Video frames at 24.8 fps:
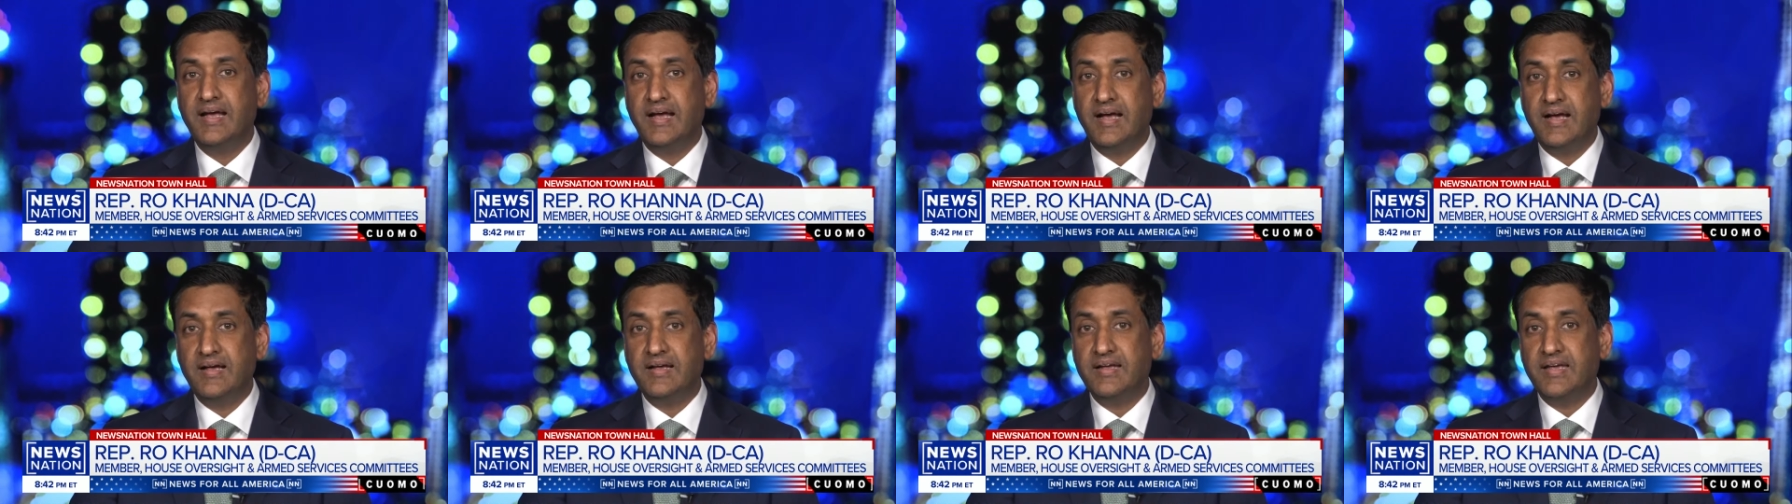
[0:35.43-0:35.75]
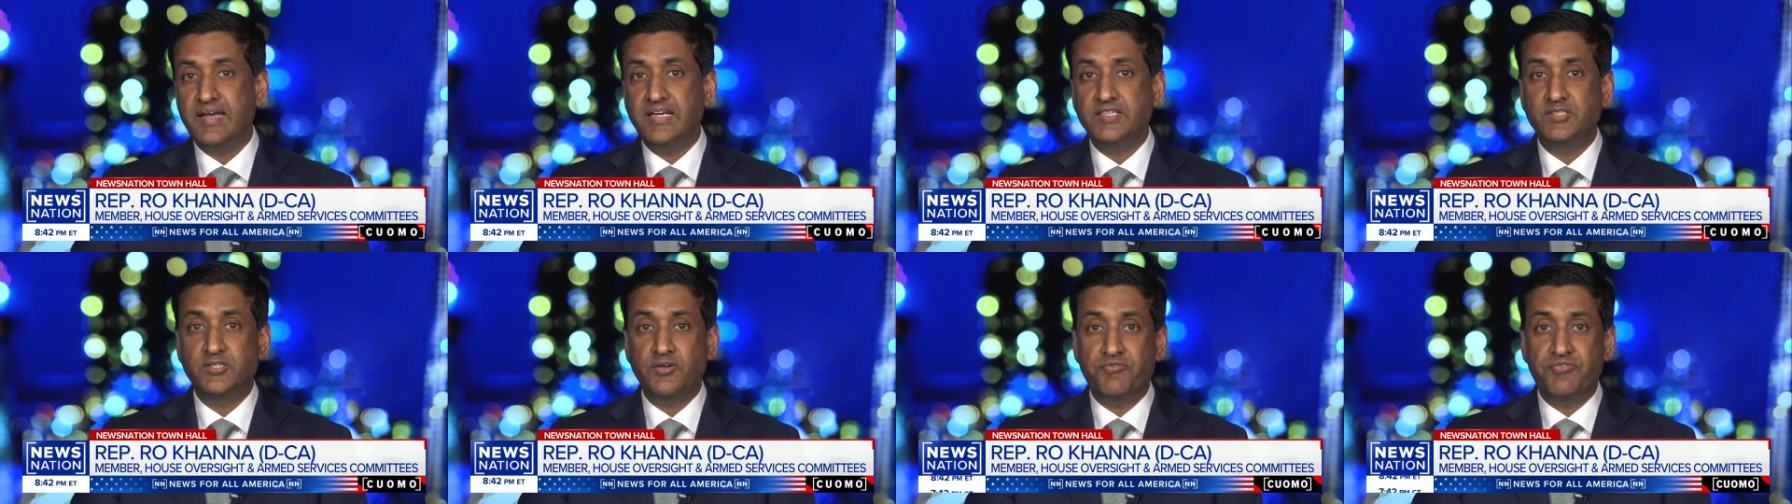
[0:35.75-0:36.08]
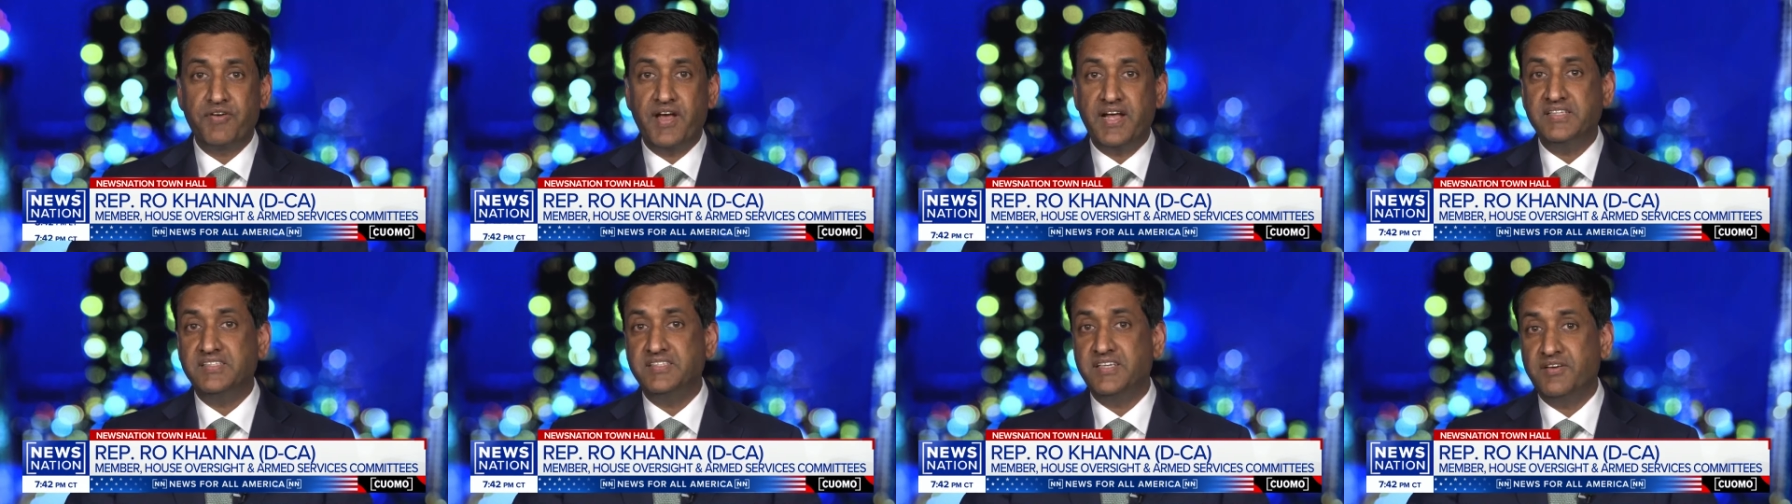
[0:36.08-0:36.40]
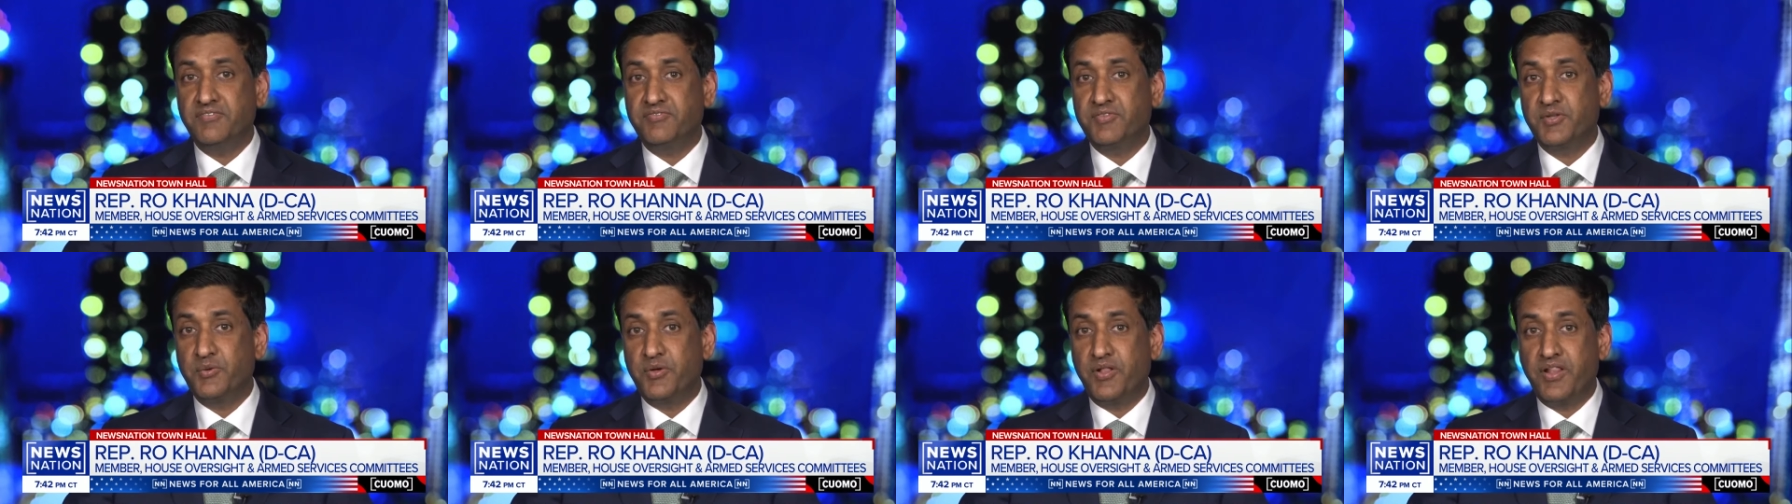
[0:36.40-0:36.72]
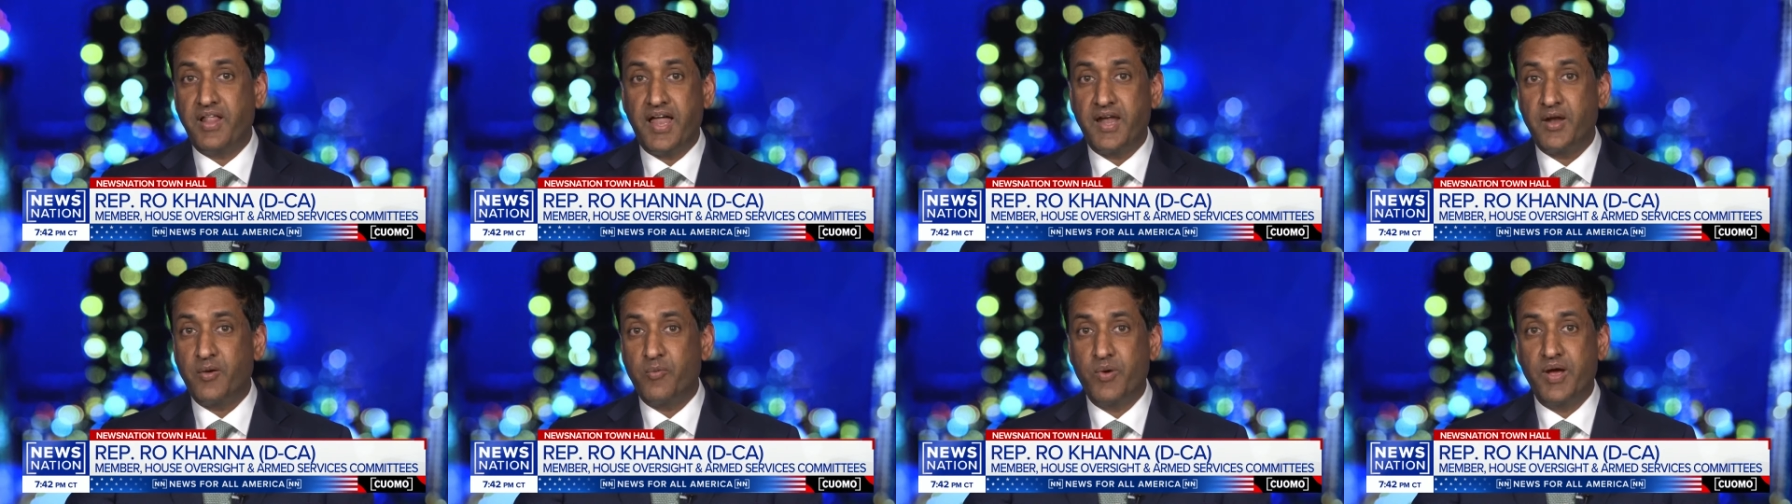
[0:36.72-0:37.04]
uh, it's offensive to a
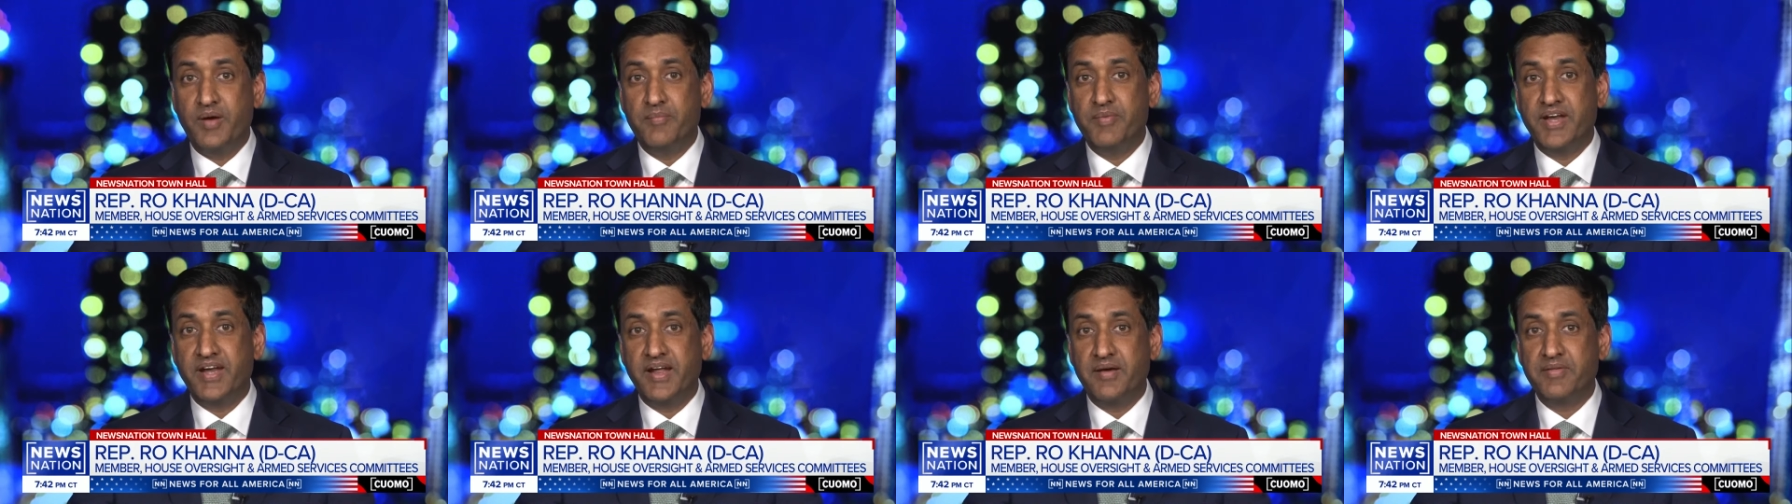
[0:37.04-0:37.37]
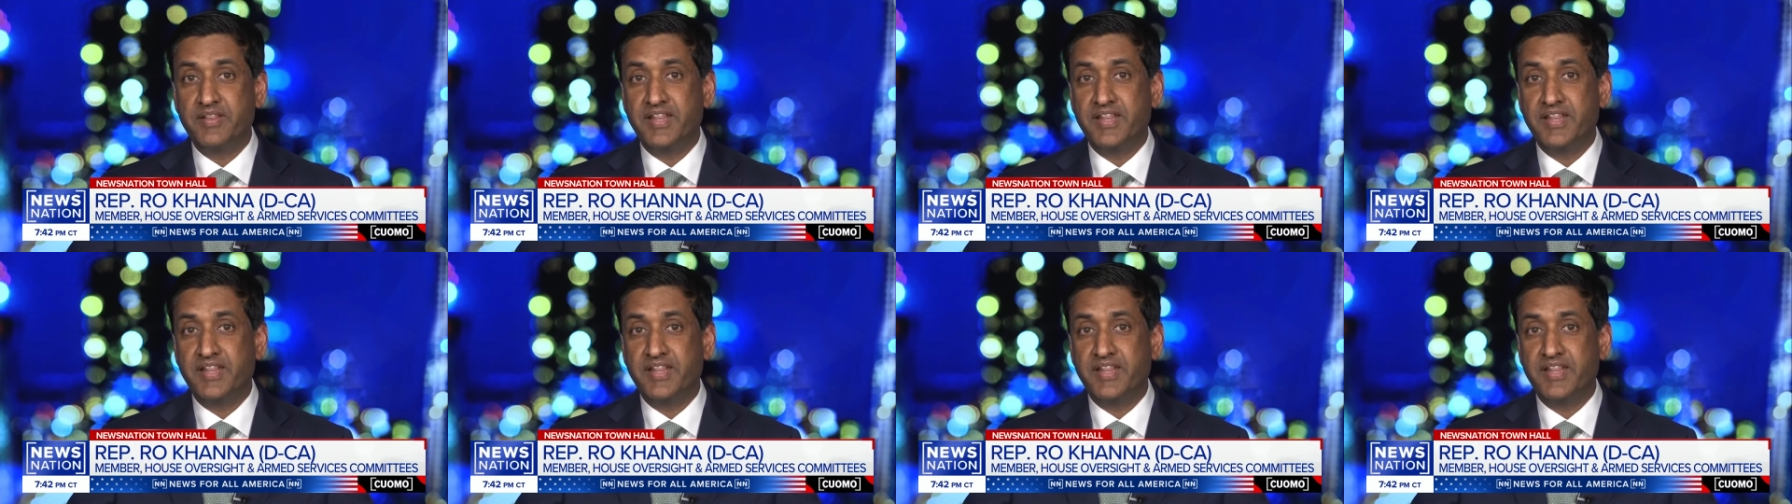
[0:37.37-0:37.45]
lot of women.